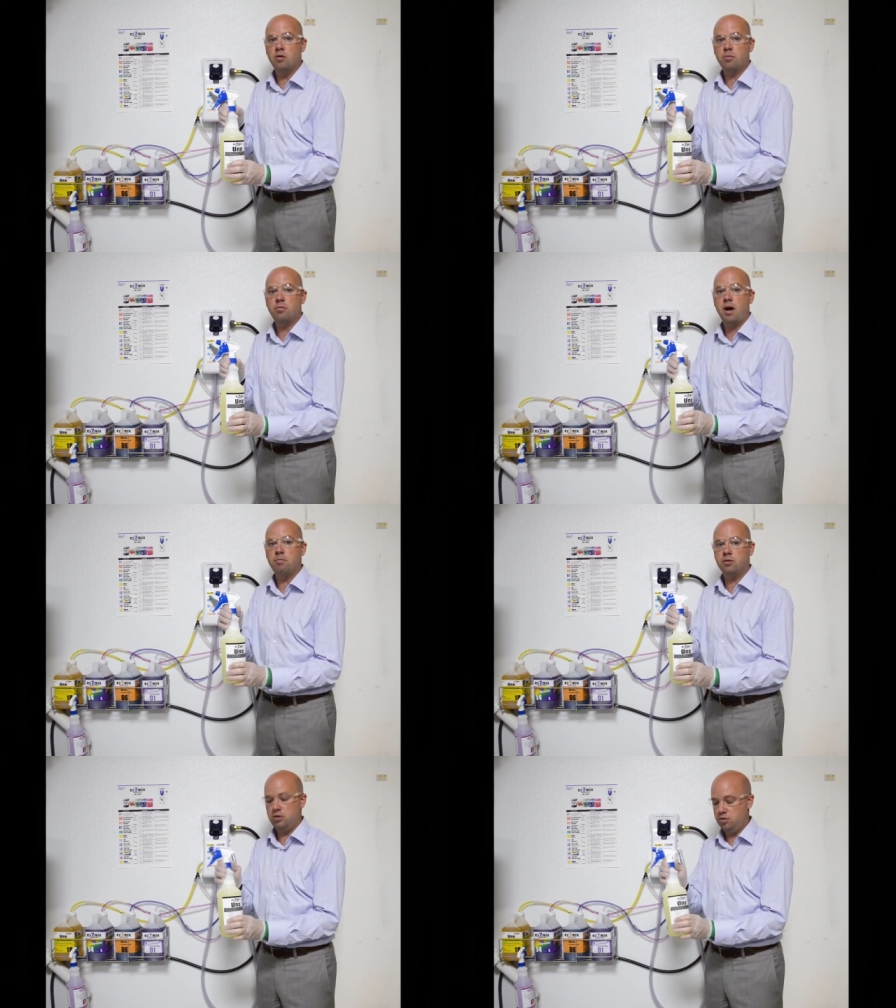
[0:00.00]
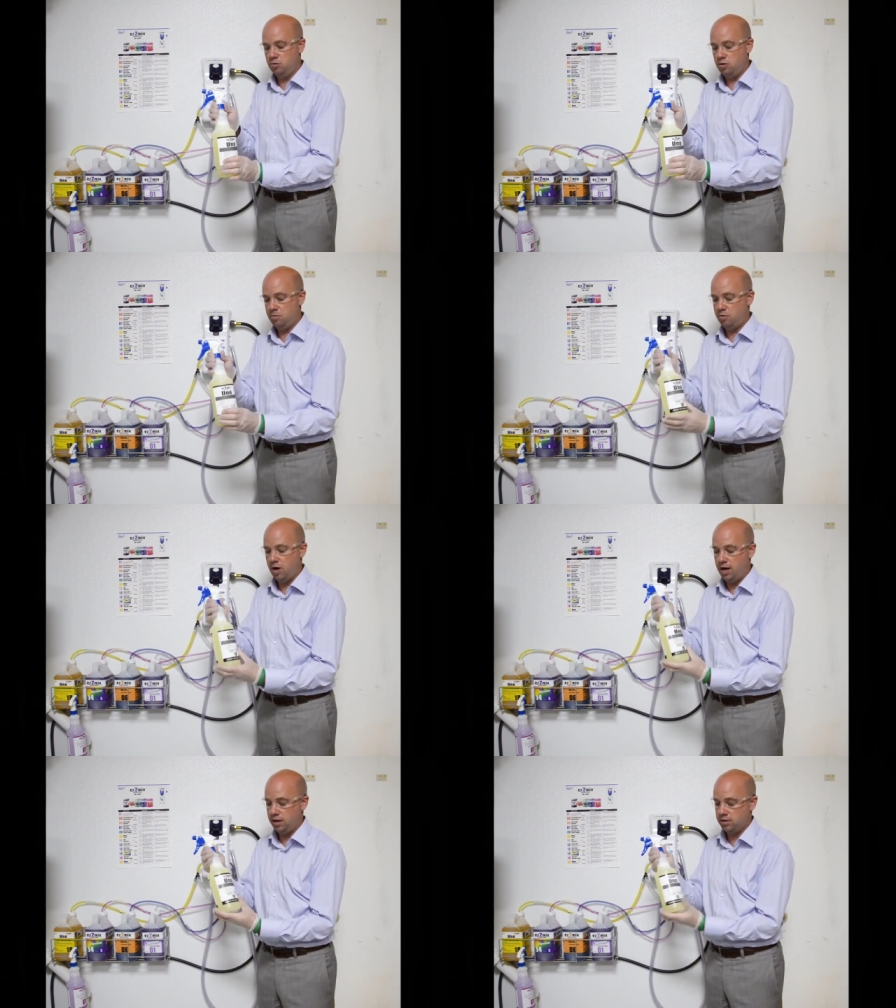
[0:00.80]
with a properly diluted
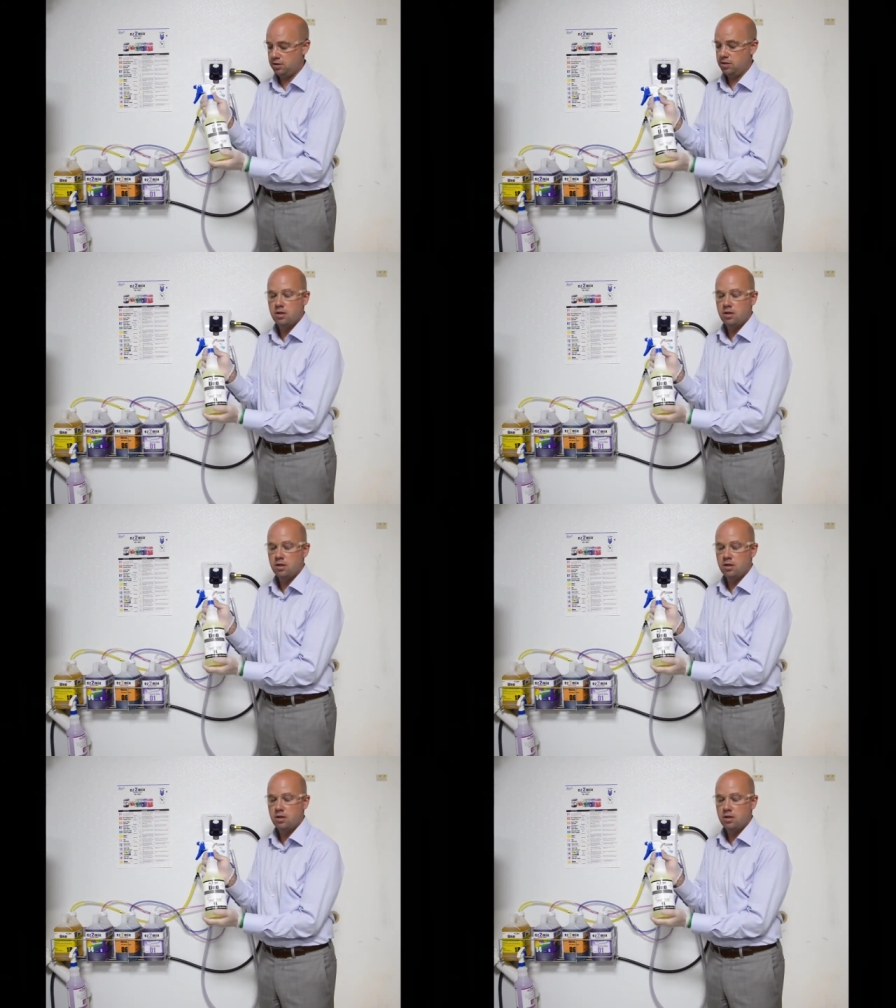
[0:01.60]
product